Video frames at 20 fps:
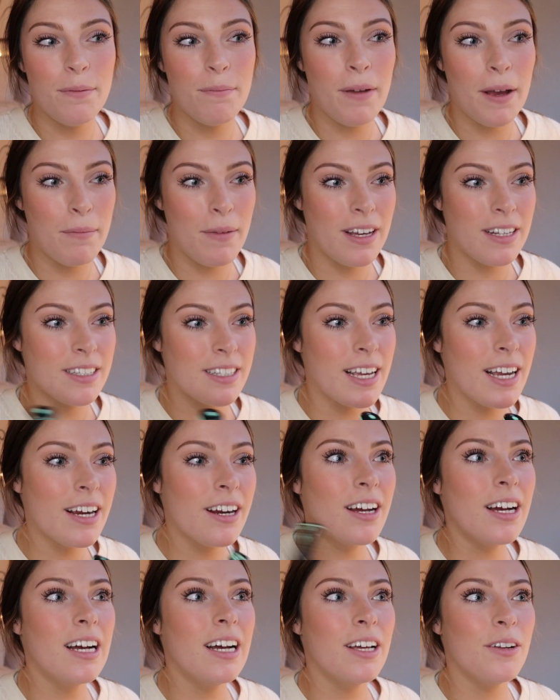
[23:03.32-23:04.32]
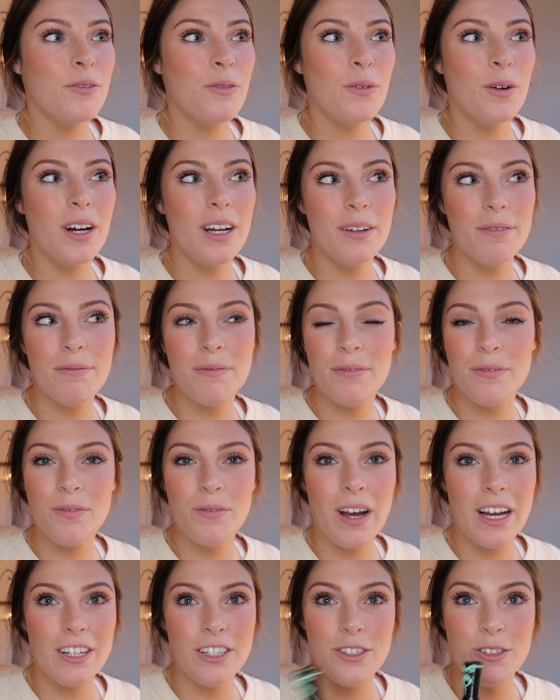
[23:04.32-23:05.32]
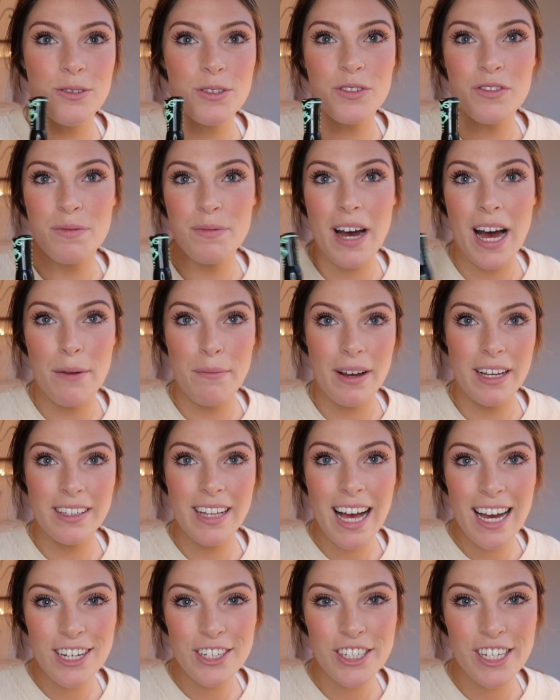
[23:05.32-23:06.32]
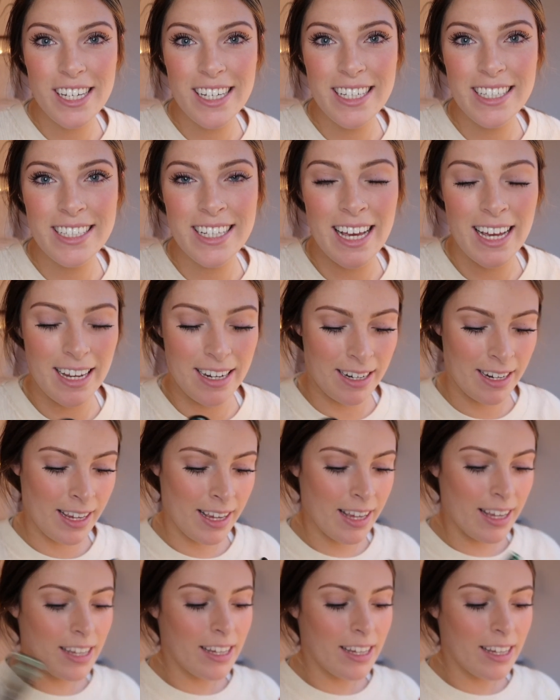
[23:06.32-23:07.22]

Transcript: my mascara and what I use on my lashes, and